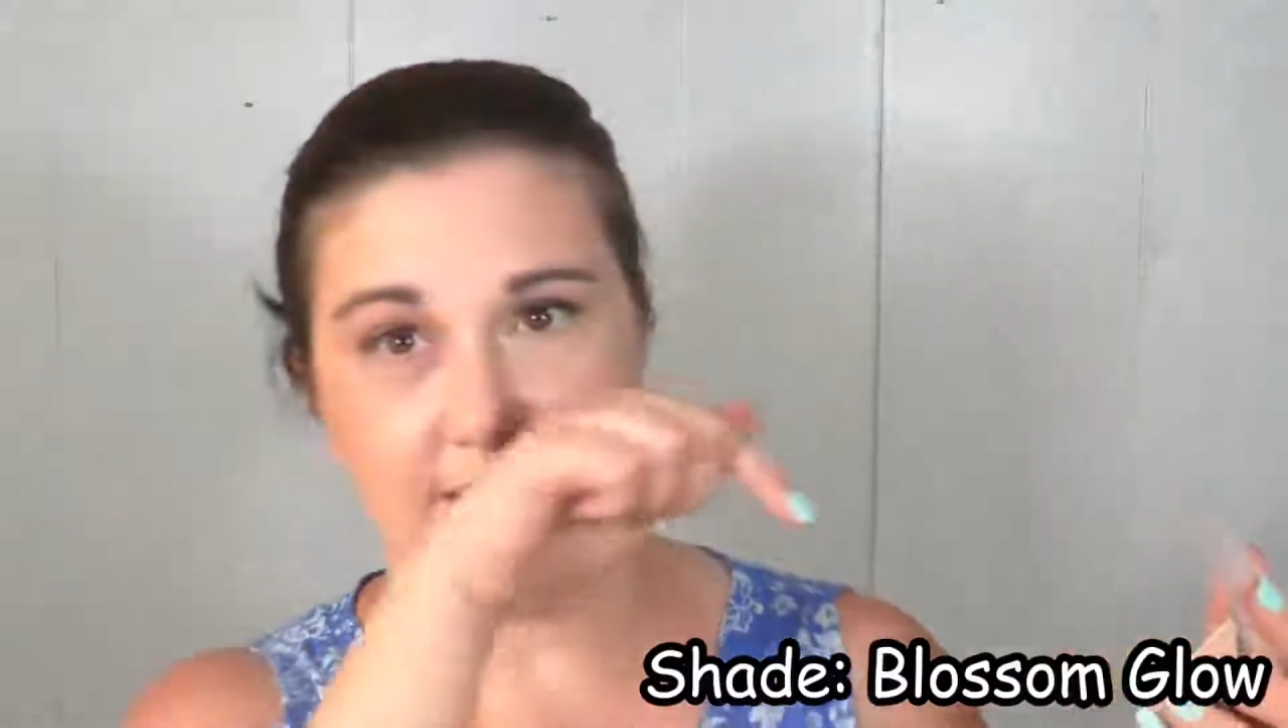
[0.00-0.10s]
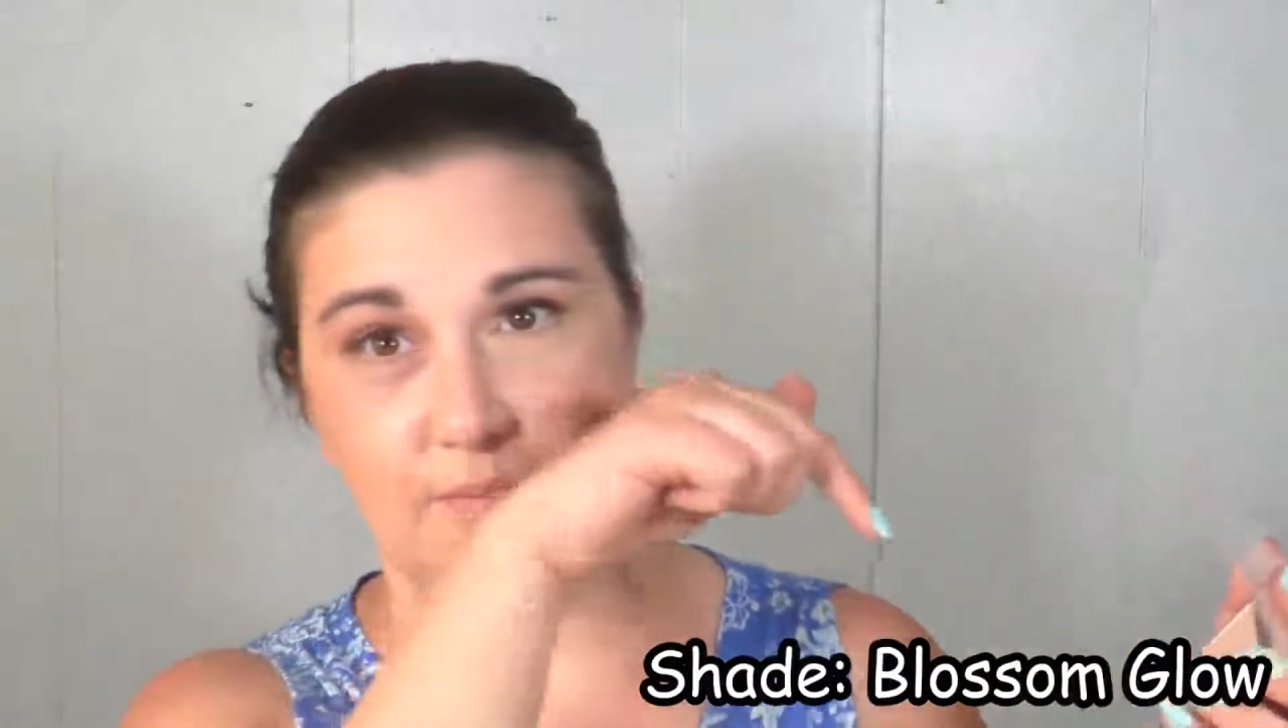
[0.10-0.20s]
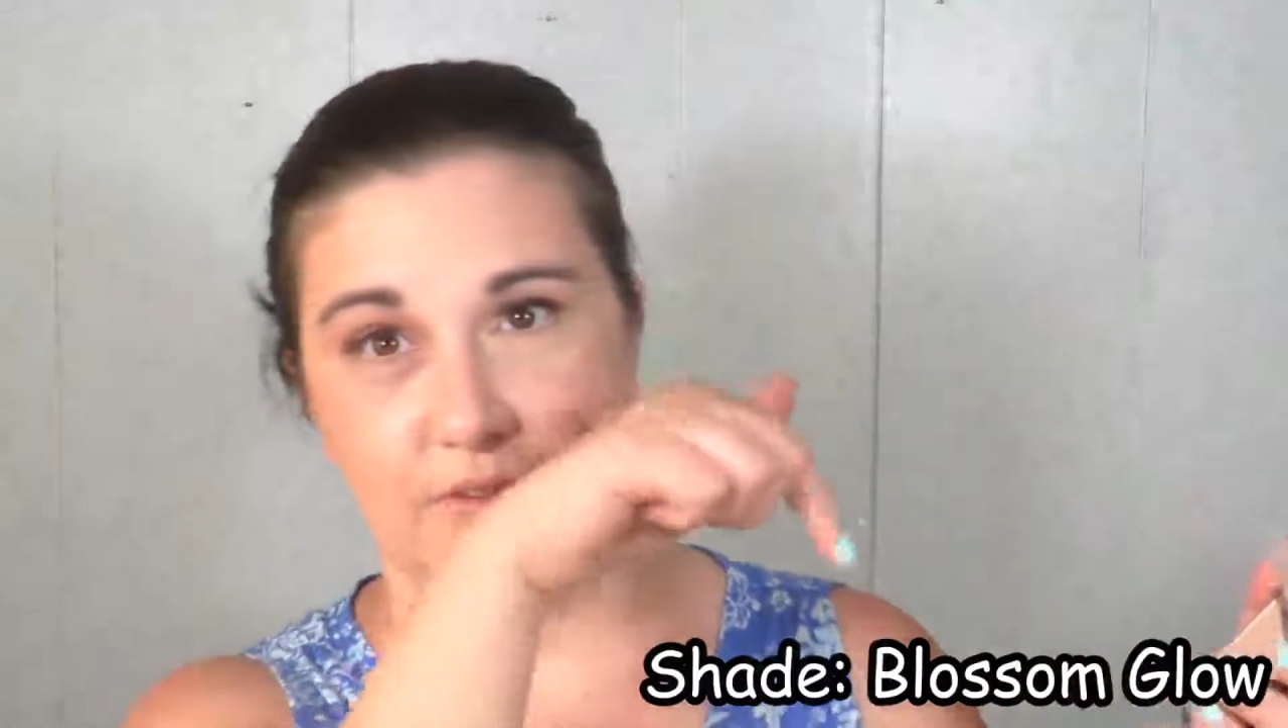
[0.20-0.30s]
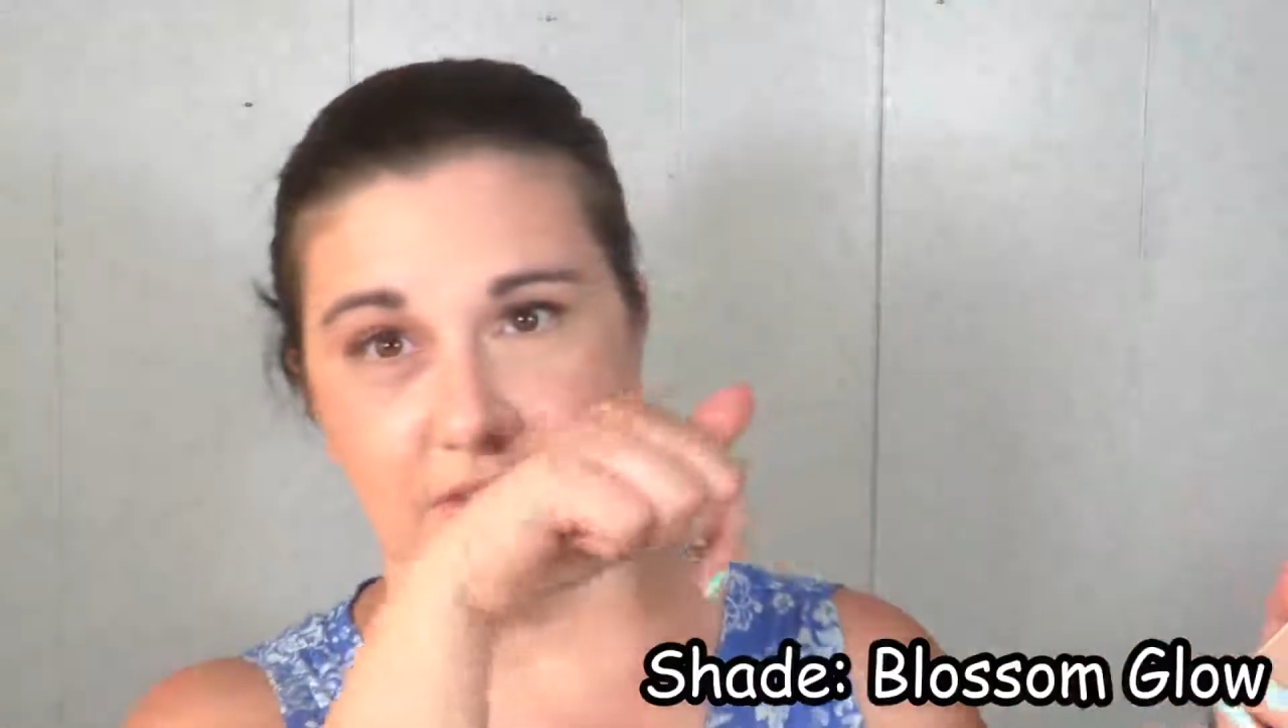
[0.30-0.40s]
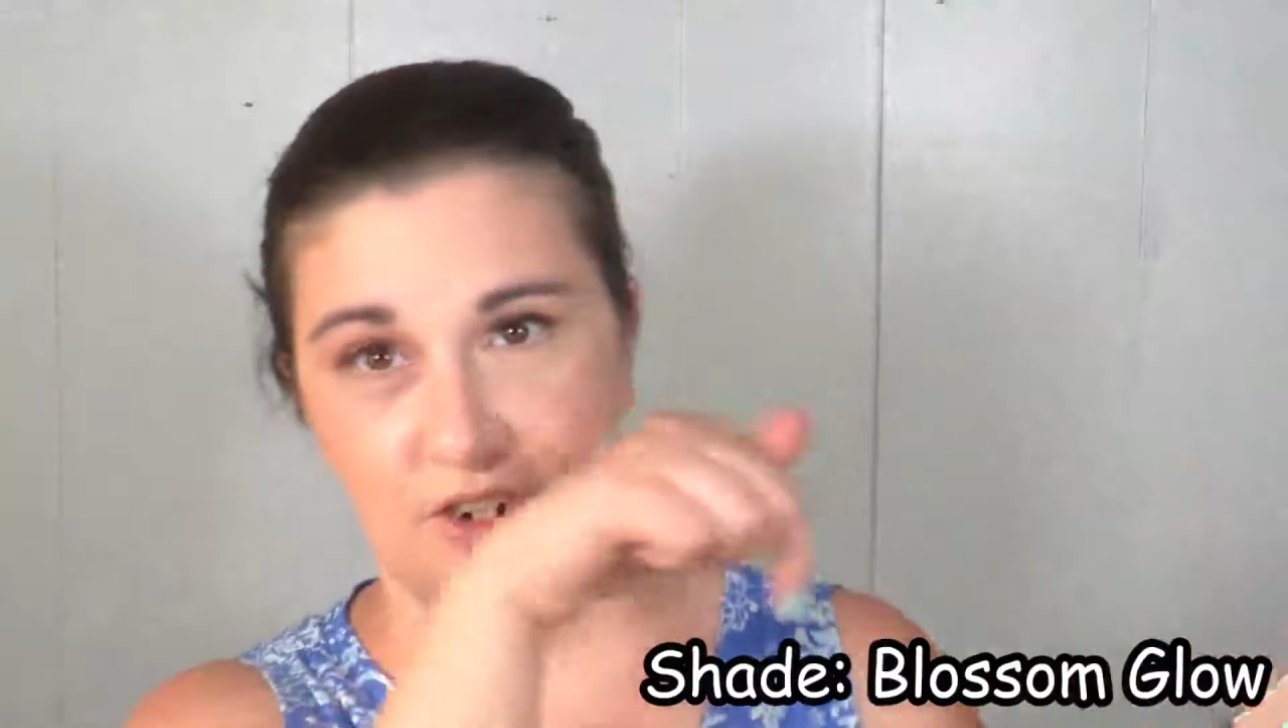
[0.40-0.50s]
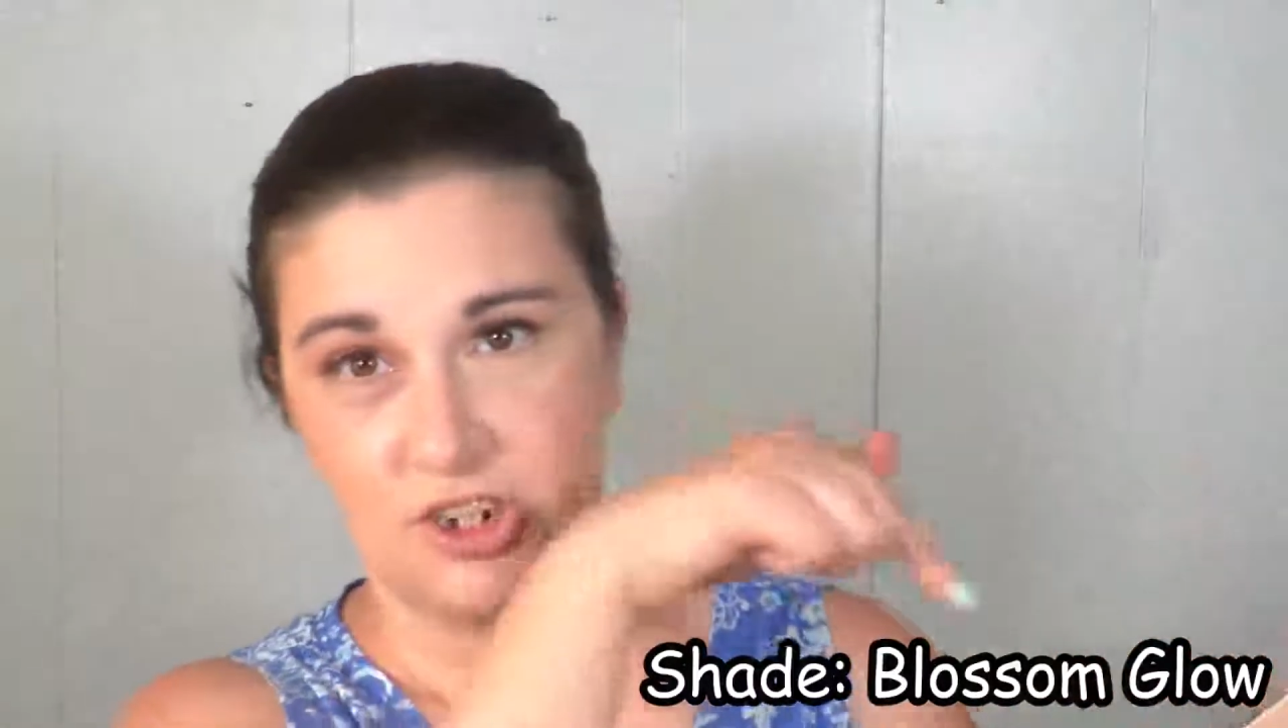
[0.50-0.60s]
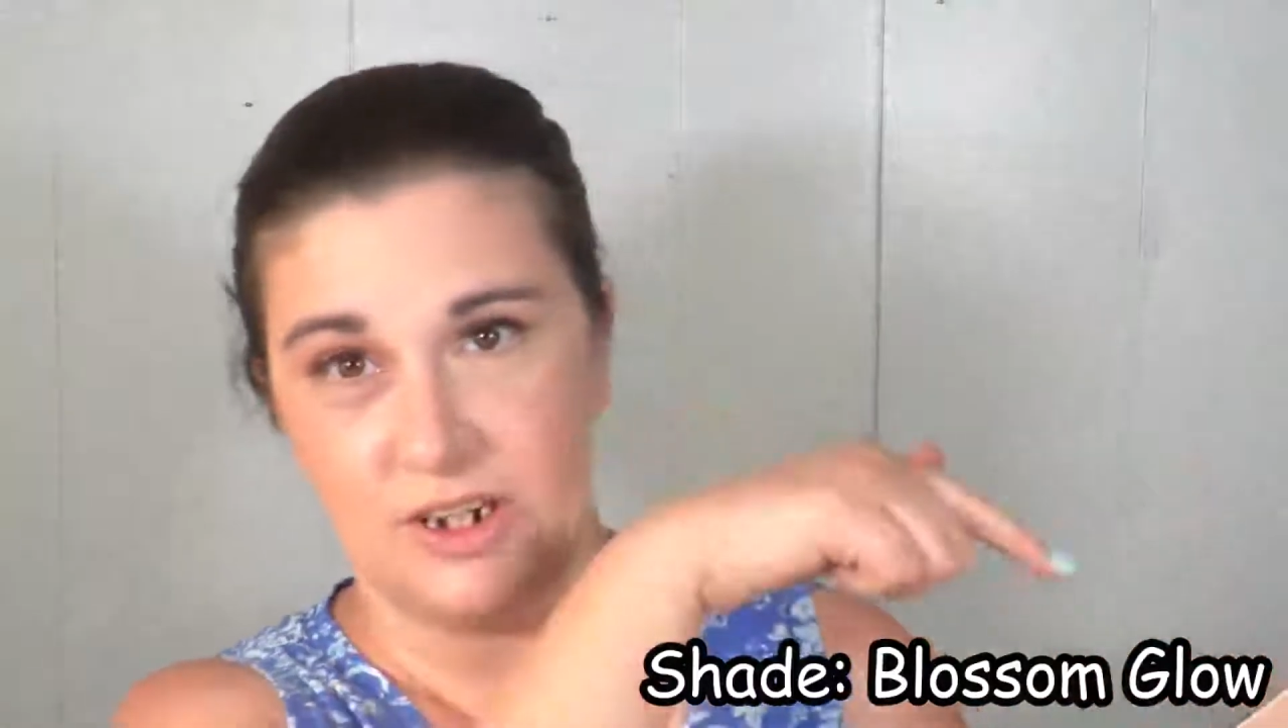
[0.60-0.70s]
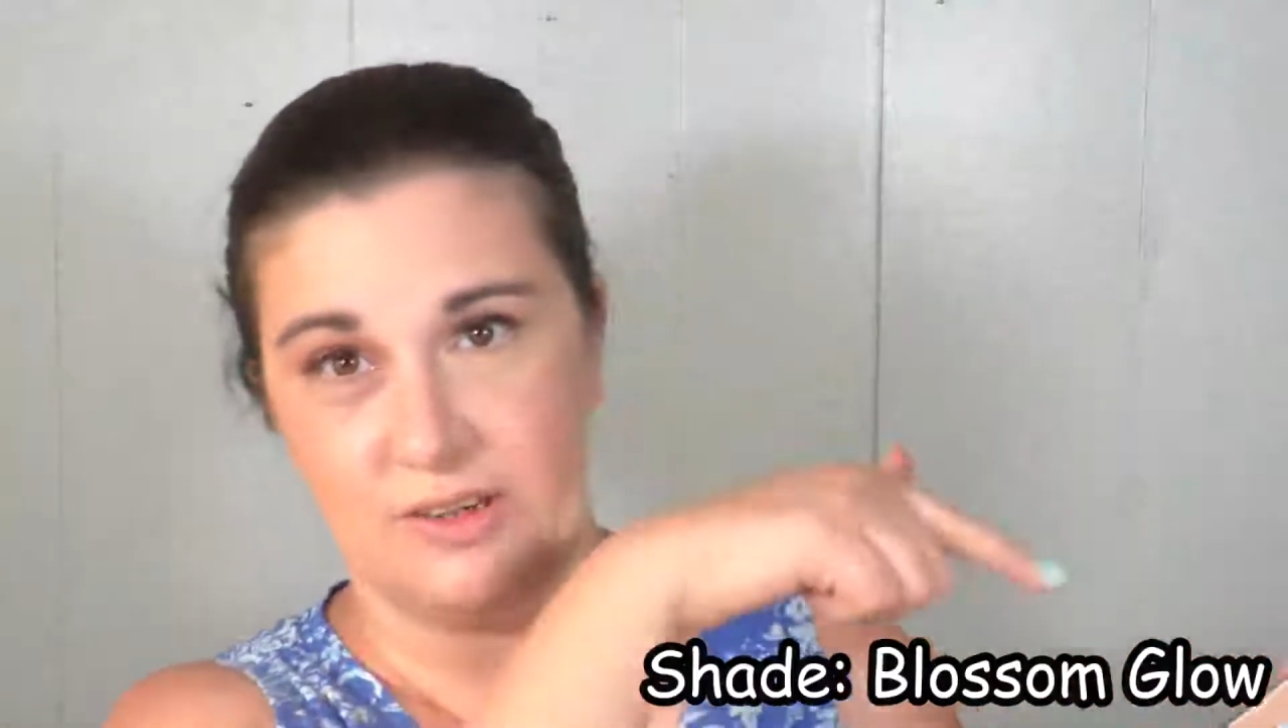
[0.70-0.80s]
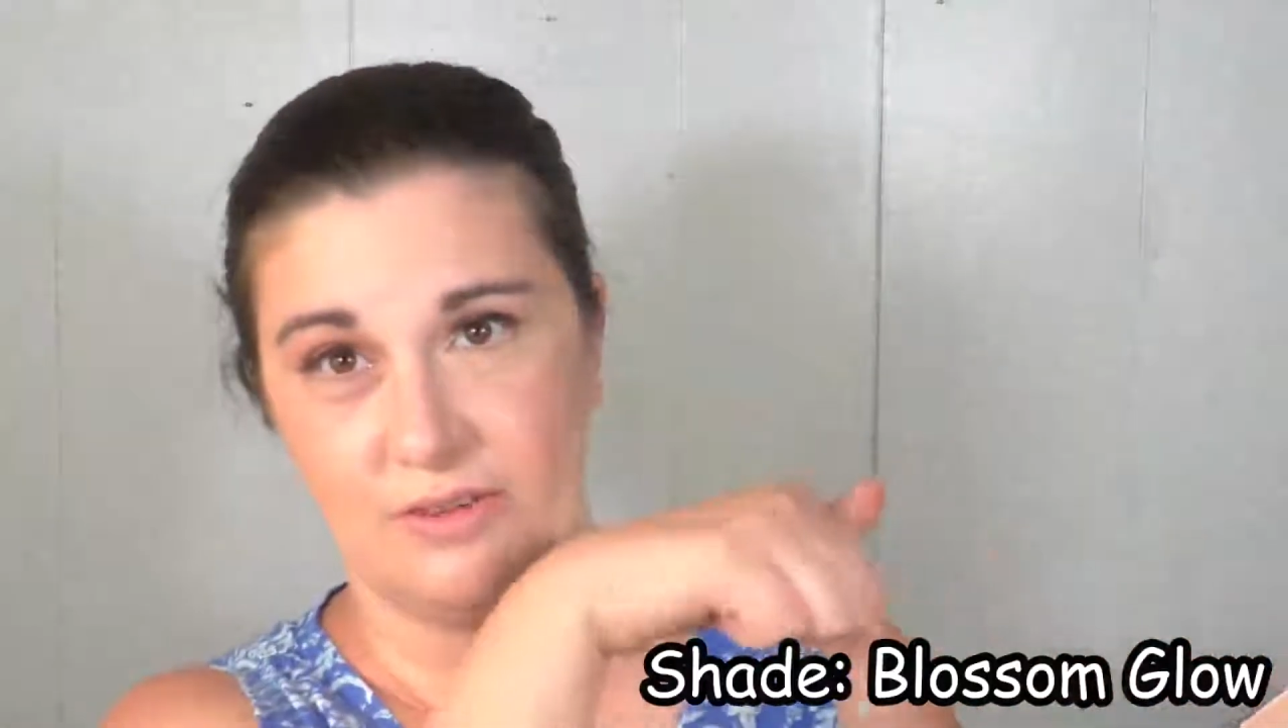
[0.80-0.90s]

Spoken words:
and put the shade